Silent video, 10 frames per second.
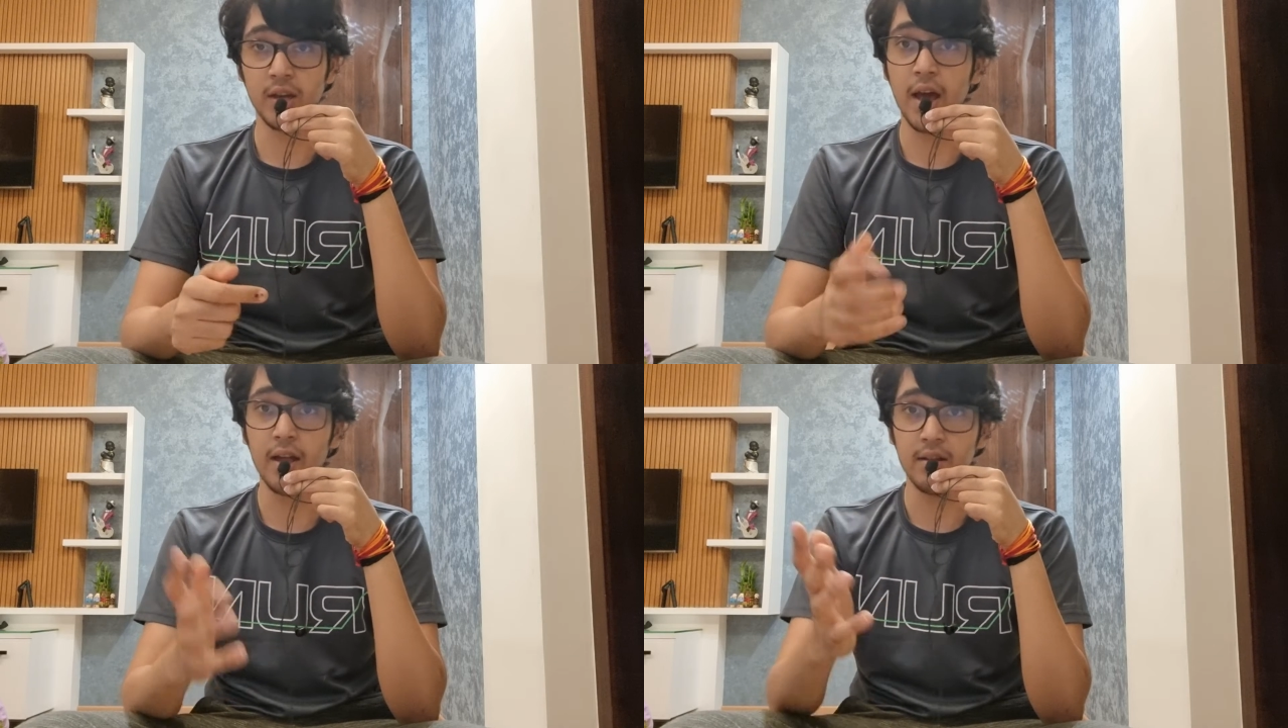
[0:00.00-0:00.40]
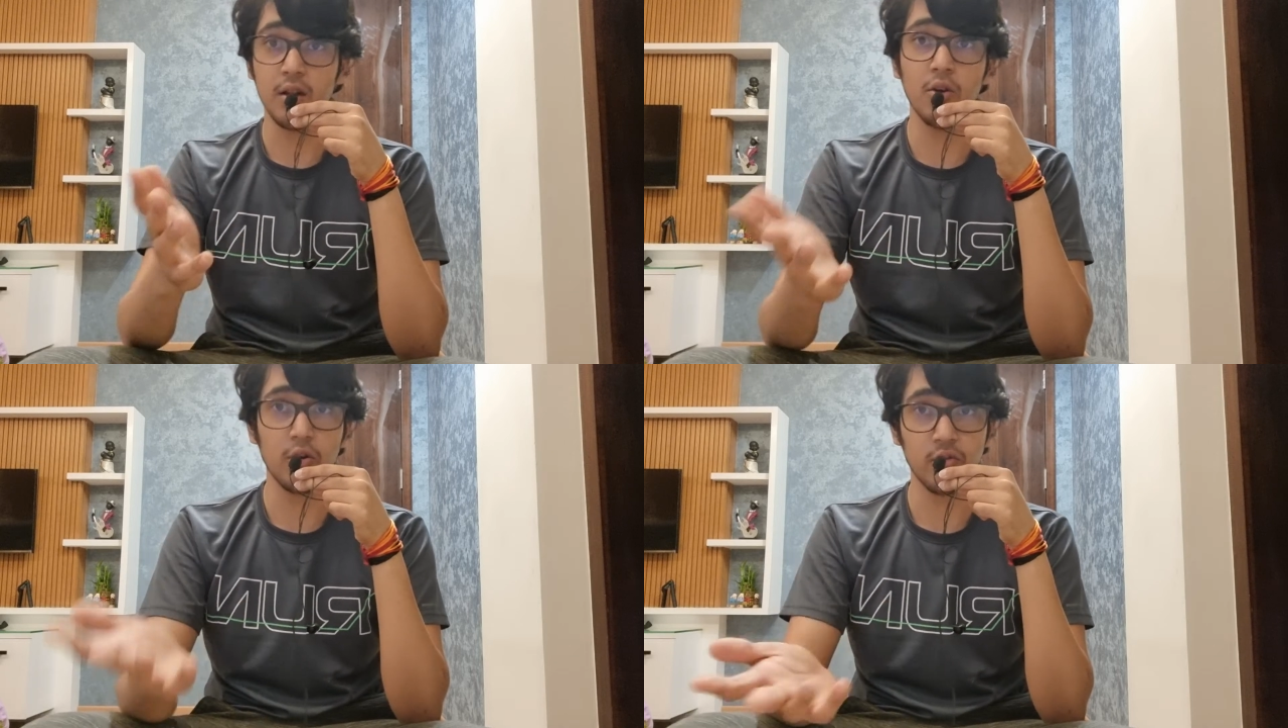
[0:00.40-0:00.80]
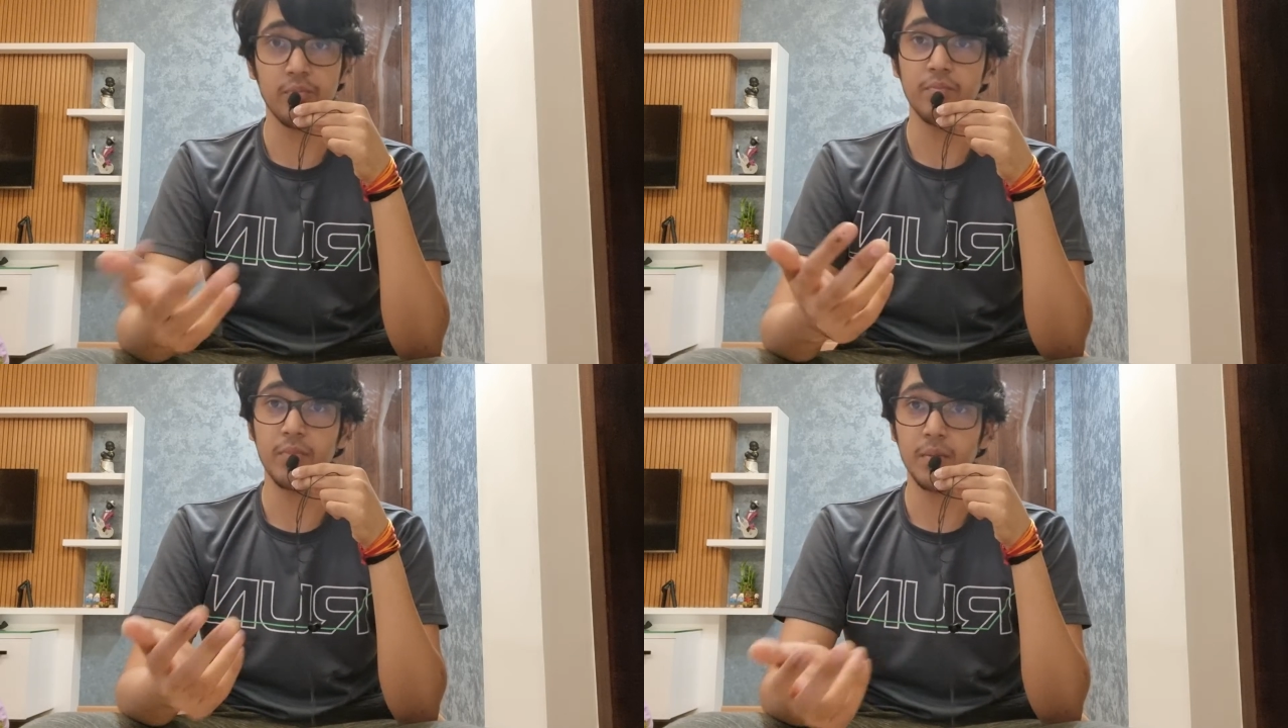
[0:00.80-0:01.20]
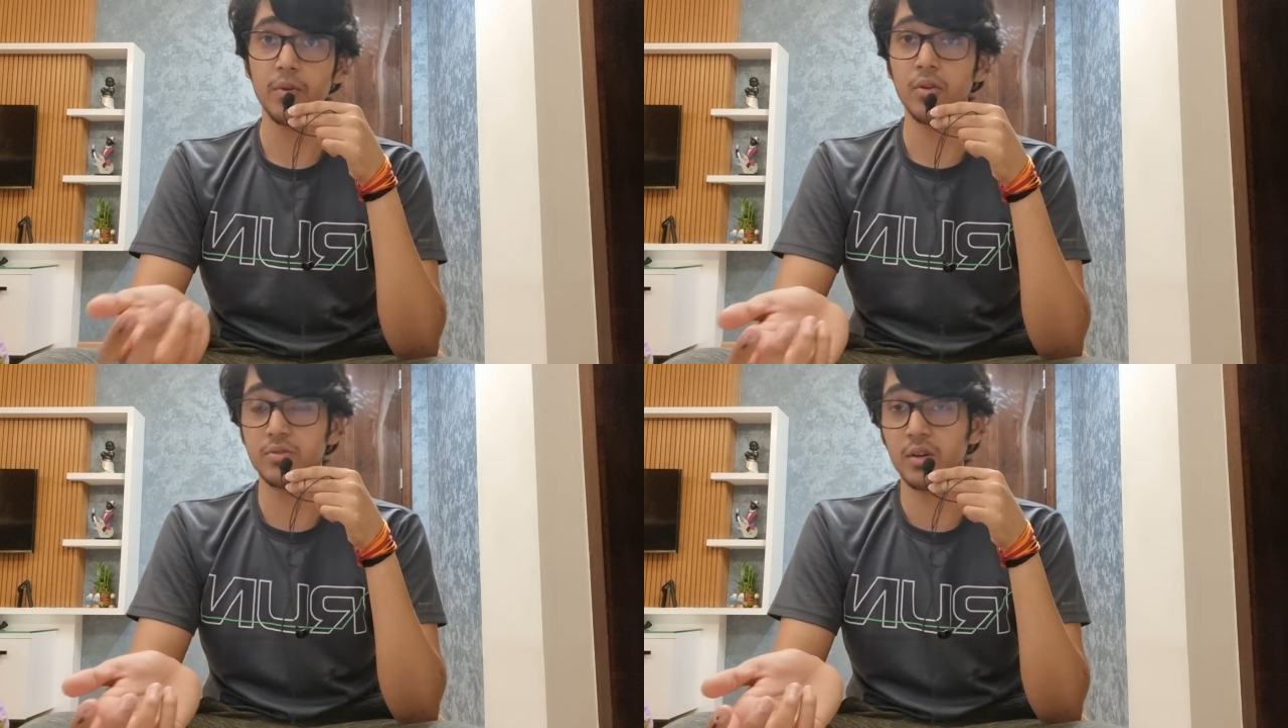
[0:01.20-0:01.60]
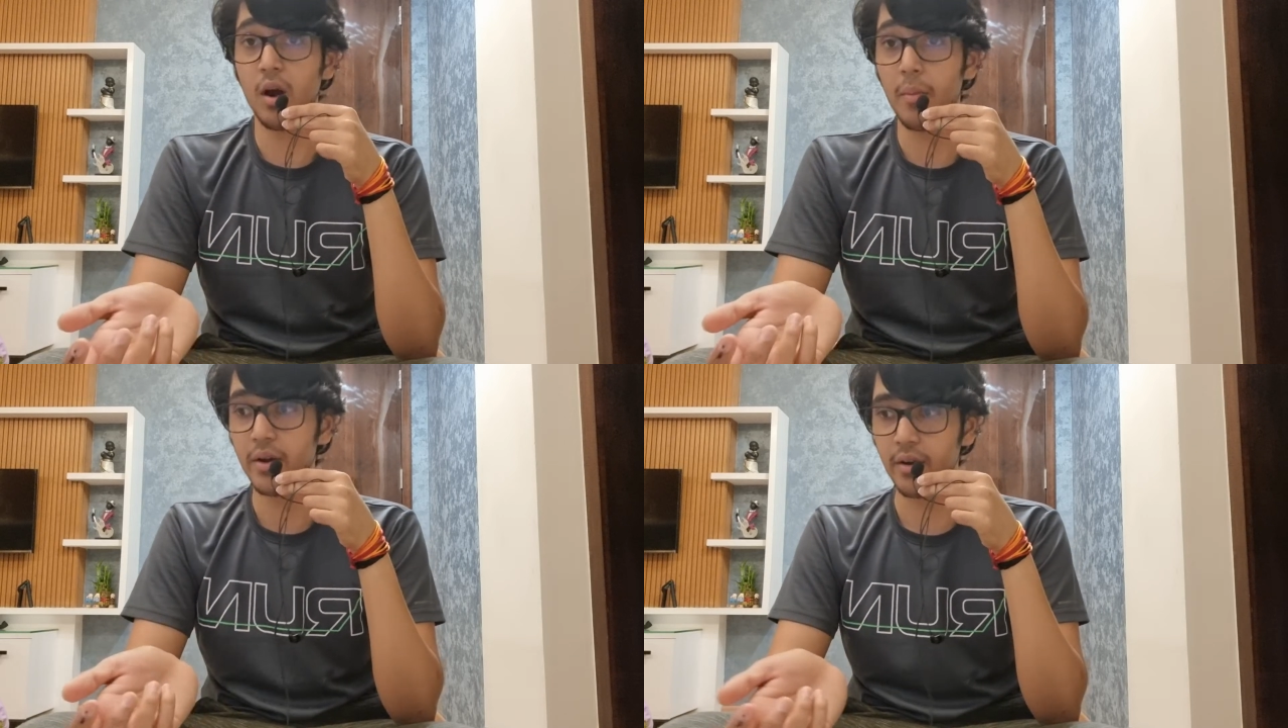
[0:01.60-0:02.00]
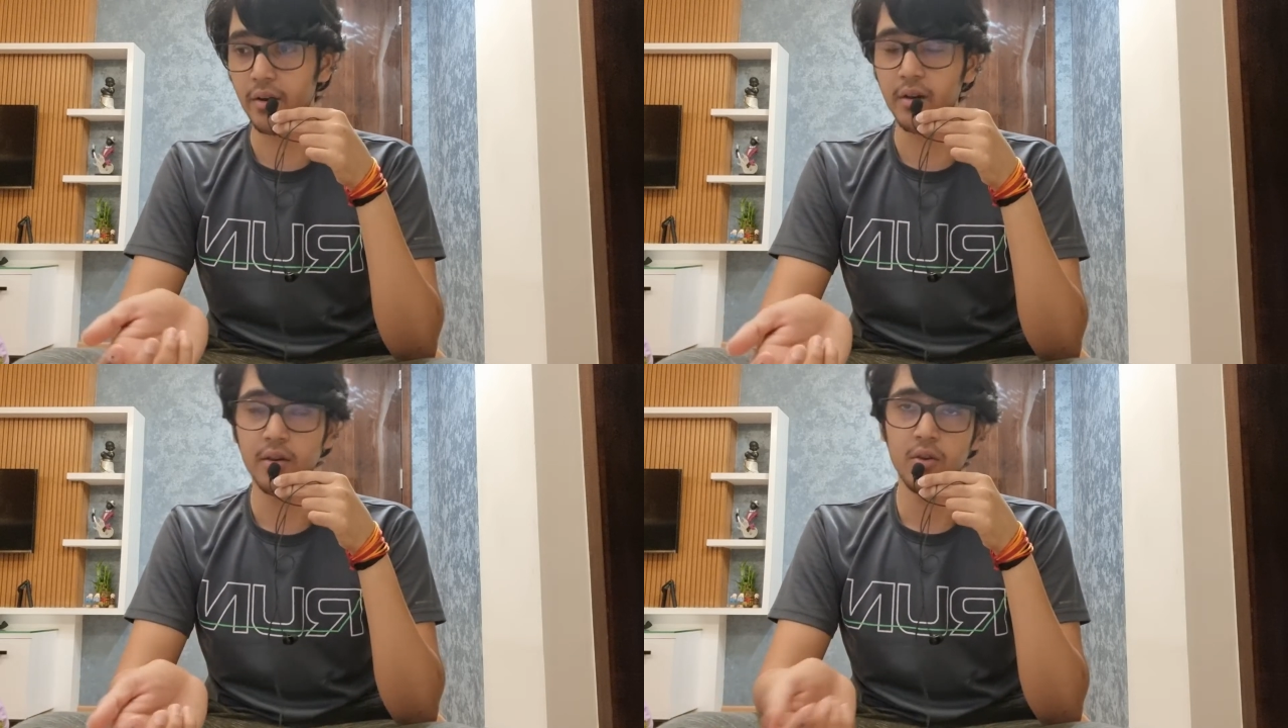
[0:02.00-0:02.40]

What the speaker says: and a lot of people also commented